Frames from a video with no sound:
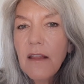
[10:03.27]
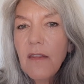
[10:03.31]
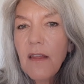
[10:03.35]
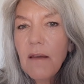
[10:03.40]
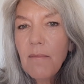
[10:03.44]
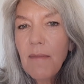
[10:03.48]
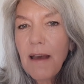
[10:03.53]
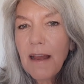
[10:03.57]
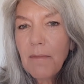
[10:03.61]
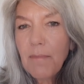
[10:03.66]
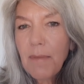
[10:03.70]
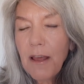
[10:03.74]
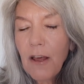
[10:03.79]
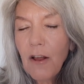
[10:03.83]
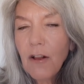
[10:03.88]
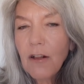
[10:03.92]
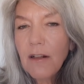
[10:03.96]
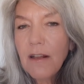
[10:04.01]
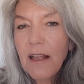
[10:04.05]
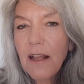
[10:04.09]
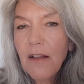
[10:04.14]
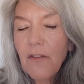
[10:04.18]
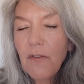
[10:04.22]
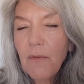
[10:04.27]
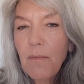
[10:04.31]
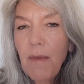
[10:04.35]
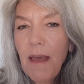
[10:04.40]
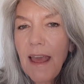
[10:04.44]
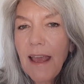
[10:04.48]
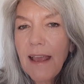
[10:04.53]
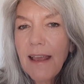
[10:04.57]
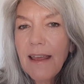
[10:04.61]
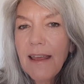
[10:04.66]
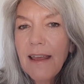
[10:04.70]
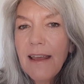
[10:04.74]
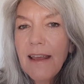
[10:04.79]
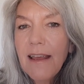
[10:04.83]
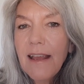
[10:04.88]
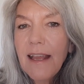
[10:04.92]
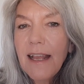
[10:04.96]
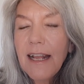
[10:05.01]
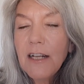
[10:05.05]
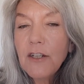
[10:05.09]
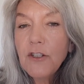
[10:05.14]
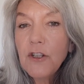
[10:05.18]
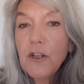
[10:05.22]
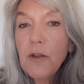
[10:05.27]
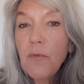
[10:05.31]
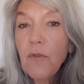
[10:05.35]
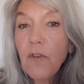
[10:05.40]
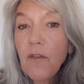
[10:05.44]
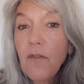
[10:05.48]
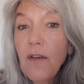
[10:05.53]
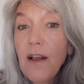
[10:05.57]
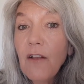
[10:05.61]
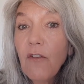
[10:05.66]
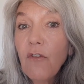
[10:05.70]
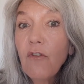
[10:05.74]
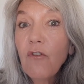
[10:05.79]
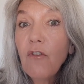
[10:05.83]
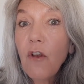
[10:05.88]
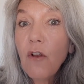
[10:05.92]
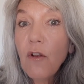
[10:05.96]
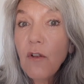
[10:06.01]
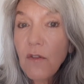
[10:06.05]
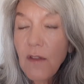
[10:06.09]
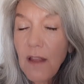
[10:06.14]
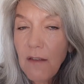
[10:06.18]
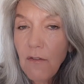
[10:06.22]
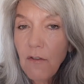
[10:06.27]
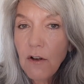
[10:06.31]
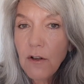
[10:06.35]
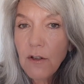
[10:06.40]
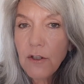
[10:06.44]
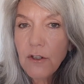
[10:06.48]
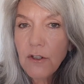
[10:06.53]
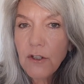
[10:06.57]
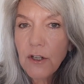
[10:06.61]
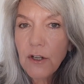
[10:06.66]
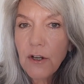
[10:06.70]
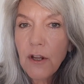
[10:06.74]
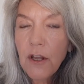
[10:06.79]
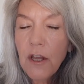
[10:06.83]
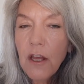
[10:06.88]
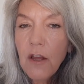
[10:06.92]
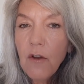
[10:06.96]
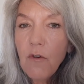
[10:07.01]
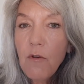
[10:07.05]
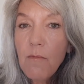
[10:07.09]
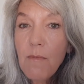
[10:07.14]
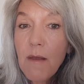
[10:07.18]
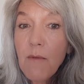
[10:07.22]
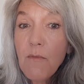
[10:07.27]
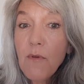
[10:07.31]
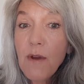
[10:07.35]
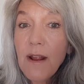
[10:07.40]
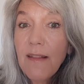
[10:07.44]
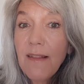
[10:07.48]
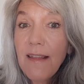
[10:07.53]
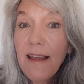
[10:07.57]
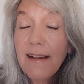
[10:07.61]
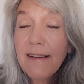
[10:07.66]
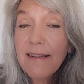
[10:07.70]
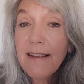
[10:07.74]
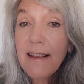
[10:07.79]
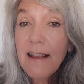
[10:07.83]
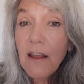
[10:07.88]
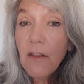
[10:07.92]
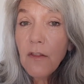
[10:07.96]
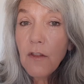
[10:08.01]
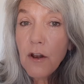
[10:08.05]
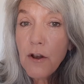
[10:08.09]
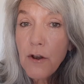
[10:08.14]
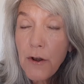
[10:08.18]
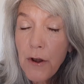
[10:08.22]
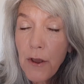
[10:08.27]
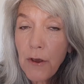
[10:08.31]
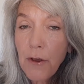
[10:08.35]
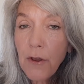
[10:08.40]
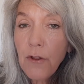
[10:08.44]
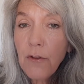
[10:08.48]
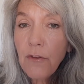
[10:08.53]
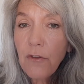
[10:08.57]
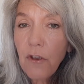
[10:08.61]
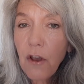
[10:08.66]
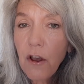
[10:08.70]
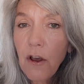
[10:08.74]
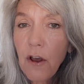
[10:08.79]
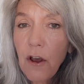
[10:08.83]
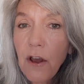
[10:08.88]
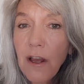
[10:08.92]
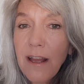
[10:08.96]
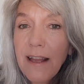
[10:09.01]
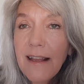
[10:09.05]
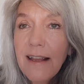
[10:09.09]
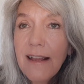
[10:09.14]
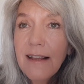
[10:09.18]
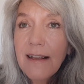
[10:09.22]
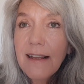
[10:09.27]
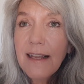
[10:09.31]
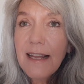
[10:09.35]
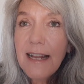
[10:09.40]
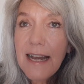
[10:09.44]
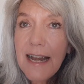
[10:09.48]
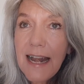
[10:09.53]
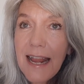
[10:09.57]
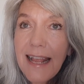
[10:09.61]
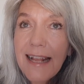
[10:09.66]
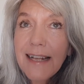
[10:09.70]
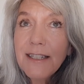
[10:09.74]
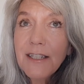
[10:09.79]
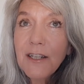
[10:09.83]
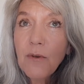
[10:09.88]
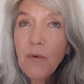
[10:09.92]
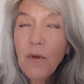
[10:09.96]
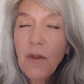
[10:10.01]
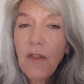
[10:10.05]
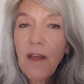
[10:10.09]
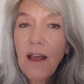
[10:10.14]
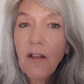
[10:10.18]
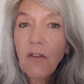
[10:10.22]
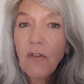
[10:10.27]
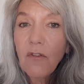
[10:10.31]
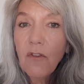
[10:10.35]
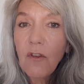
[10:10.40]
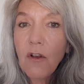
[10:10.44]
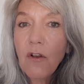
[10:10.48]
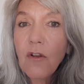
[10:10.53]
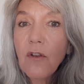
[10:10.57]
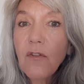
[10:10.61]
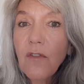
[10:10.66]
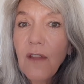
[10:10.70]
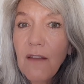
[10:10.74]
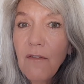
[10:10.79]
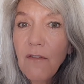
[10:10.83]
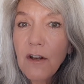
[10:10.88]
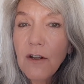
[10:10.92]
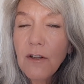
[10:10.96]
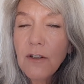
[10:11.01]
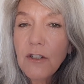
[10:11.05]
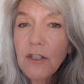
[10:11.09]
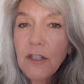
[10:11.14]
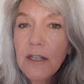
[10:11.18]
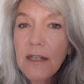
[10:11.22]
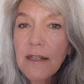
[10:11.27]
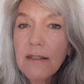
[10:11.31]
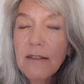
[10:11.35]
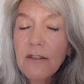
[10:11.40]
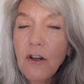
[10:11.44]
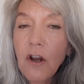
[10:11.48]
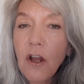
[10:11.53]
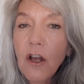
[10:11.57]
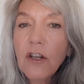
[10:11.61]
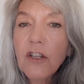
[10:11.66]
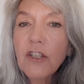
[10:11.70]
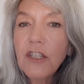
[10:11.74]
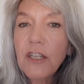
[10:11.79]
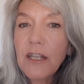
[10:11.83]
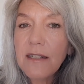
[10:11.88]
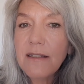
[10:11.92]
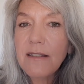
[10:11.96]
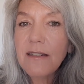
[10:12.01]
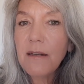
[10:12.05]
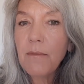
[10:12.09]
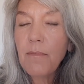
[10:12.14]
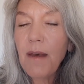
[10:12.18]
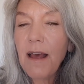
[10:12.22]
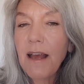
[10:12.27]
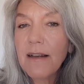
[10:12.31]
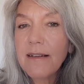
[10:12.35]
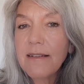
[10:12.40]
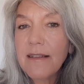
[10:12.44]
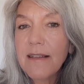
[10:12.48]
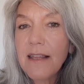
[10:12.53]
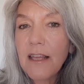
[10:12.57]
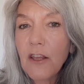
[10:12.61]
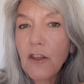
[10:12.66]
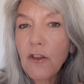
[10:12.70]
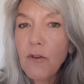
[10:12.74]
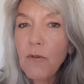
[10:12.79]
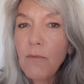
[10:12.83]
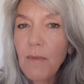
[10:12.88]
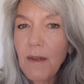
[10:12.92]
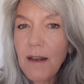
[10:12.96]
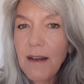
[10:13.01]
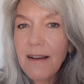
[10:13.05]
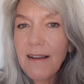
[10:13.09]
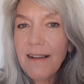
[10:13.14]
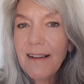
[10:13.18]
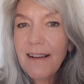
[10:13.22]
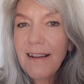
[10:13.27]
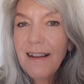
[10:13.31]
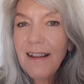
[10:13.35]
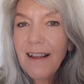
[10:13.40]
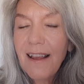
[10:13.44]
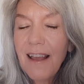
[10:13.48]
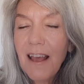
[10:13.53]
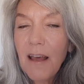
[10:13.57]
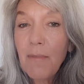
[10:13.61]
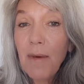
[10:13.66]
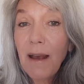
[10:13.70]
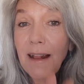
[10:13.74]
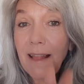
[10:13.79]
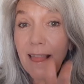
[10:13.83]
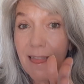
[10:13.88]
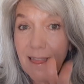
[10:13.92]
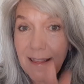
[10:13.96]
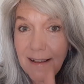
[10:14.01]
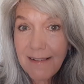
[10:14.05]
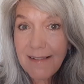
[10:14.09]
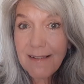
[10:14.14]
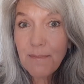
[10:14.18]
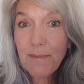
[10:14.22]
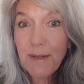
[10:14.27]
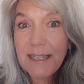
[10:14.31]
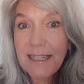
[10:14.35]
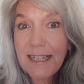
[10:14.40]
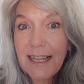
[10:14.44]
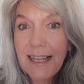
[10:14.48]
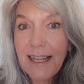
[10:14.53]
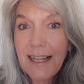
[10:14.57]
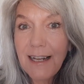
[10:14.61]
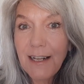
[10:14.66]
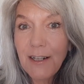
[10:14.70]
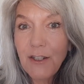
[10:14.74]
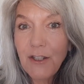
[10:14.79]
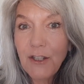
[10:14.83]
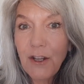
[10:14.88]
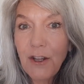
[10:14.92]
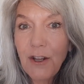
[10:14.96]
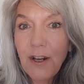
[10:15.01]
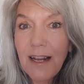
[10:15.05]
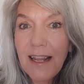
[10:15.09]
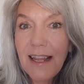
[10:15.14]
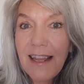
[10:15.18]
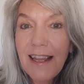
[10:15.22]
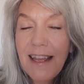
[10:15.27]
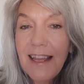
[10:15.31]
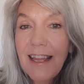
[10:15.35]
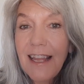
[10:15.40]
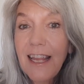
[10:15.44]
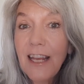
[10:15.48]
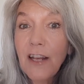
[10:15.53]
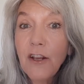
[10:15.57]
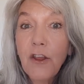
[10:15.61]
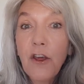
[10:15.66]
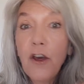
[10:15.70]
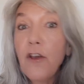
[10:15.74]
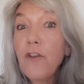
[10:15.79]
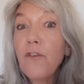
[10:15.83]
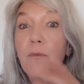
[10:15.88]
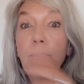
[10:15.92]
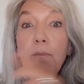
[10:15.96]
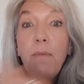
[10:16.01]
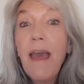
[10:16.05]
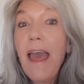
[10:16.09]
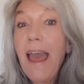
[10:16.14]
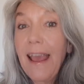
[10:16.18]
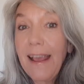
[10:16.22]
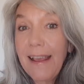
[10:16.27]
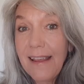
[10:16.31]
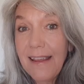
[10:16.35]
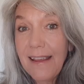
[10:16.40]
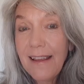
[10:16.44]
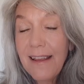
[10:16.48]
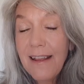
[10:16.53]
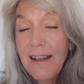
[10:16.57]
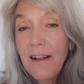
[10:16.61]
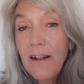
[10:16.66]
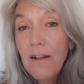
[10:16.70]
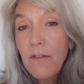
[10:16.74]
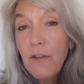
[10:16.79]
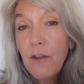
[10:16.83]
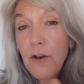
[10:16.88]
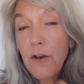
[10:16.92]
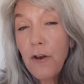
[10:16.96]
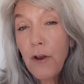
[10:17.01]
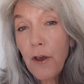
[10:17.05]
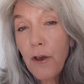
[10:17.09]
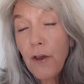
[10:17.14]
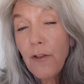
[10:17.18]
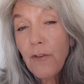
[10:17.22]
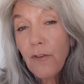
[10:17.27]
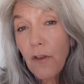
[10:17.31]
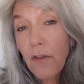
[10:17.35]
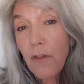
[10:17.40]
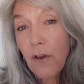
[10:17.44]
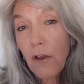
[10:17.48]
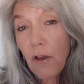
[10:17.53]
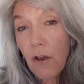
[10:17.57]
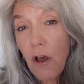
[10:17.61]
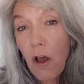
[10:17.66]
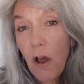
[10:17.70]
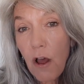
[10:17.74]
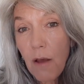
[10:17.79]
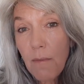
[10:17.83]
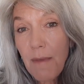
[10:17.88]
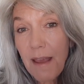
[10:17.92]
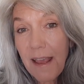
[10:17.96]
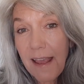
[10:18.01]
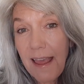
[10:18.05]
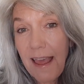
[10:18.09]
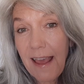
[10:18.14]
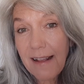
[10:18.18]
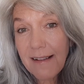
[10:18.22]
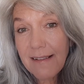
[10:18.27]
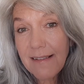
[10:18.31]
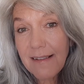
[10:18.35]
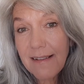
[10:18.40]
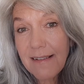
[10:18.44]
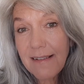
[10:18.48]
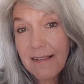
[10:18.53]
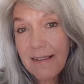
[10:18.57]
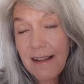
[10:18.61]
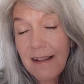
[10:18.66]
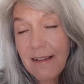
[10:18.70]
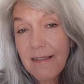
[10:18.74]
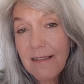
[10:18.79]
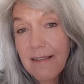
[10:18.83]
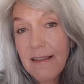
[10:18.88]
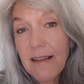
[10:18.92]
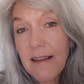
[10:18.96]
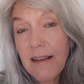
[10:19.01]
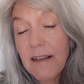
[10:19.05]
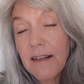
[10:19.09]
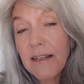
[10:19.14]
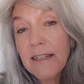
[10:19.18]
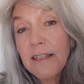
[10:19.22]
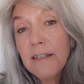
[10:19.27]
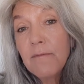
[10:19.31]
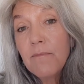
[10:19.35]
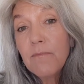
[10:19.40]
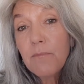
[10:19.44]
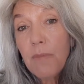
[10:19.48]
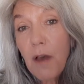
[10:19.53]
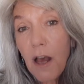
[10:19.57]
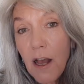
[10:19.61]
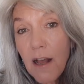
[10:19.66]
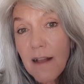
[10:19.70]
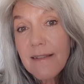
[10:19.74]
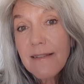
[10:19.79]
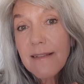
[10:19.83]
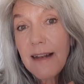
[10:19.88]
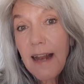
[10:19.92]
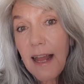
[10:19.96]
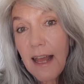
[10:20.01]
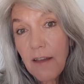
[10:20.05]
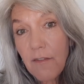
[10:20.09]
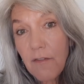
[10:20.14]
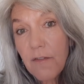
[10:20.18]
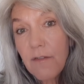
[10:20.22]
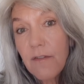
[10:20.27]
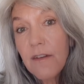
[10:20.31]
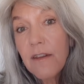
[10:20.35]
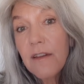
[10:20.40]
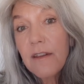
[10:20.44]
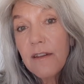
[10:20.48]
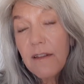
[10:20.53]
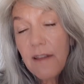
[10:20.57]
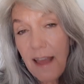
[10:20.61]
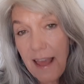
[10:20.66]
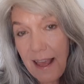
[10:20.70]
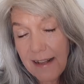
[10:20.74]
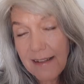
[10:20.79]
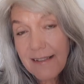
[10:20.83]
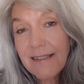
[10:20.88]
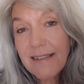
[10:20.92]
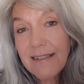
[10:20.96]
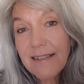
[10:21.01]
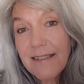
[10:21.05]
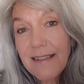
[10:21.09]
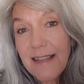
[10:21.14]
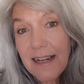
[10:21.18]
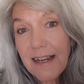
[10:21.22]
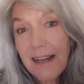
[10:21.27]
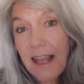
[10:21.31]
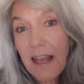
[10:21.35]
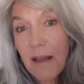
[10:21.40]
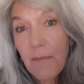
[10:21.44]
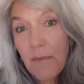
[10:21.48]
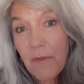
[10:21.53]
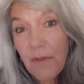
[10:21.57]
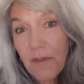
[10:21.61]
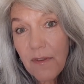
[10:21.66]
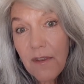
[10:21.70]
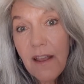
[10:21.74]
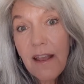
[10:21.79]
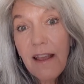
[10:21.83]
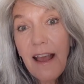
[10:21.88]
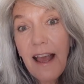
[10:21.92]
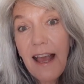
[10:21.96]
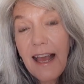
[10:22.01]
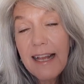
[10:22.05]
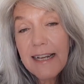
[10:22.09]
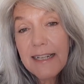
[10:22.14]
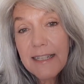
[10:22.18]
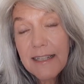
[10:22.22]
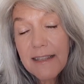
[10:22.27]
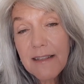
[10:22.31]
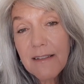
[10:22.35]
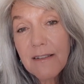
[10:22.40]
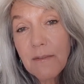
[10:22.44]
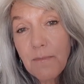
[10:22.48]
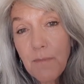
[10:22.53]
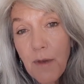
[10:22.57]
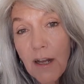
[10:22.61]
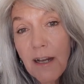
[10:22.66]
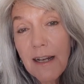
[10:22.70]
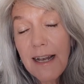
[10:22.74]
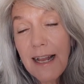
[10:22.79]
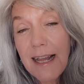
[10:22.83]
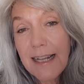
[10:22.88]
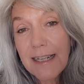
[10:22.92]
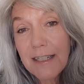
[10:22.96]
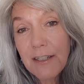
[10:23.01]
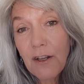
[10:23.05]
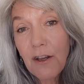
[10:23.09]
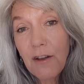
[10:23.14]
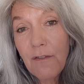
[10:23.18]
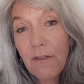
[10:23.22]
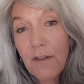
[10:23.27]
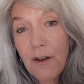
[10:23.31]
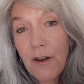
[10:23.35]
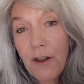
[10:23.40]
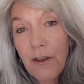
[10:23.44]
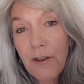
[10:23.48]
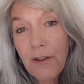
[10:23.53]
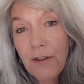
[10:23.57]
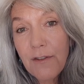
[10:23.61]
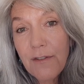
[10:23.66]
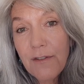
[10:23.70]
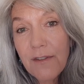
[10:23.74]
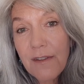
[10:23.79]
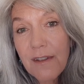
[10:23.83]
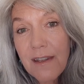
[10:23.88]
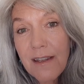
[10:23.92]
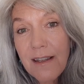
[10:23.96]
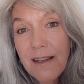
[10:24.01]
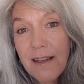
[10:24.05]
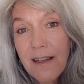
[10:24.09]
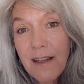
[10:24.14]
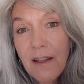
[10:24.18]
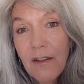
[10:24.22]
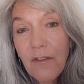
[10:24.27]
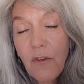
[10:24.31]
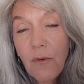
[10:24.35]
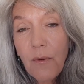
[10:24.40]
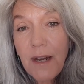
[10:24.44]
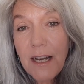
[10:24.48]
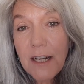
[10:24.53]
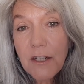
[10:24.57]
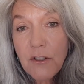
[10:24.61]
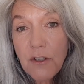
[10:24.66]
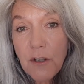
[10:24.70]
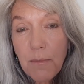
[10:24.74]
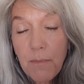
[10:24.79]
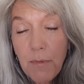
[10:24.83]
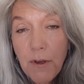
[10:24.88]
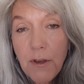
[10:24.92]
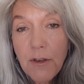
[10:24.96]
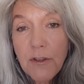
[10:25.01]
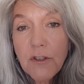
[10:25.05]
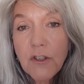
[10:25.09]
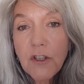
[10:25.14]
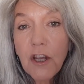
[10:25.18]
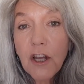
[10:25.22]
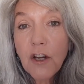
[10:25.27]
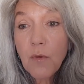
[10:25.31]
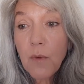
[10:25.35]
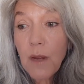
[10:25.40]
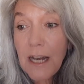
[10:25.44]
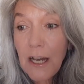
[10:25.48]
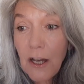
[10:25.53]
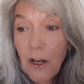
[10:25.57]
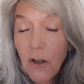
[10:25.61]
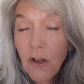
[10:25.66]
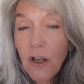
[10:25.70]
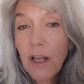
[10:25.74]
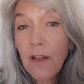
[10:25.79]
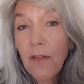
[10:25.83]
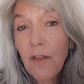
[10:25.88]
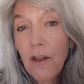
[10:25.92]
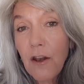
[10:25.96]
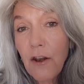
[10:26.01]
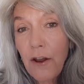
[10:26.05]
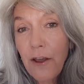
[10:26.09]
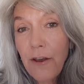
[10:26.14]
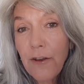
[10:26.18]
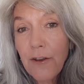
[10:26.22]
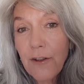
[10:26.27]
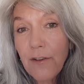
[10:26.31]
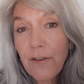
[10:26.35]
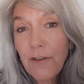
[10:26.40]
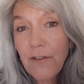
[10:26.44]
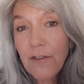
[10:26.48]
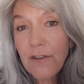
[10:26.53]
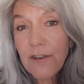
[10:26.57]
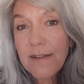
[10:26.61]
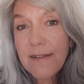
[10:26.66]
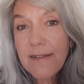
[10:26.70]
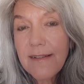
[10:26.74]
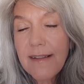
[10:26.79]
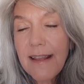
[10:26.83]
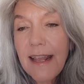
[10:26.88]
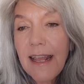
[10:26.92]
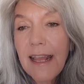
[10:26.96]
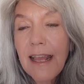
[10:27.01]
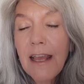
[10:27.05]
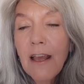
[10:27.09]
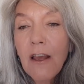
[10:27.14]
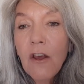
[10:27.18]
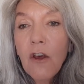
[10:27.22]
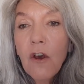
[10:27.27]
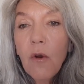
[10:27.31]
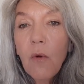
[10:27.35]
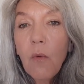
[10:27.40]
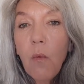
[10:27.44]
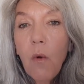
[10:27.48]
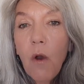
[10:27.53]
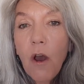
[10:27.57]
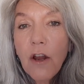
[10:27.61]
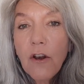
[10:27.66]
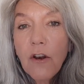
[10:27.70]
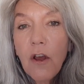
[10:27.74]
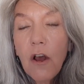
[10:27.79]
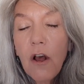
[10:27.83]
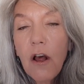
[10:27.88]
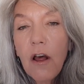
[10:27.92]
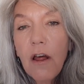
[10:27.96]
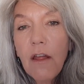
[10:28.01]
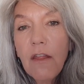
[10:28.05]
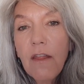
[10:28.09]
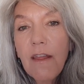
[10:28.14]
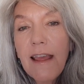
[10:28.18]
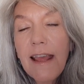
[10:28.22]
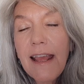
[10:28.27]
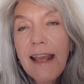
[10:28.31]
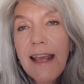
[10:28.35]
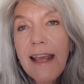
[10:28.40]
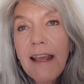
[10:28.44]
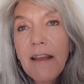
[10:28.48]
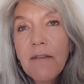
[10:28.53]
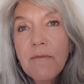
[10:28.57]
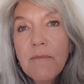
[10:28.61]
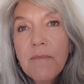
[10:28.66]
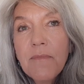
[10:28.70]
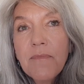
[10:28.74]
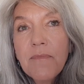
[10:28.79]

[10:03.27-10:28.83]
that might be holding us back in terms of our soul's evolution. Remembering that the nodes are connected with our soul's evolution. It's not just about the human, about this particular journey. It goes back. The nodes are the karmic axis. It's the past life axis that comes under the spotlight of the nodes. So when I do a birth chart, we look at the nodes to see what are the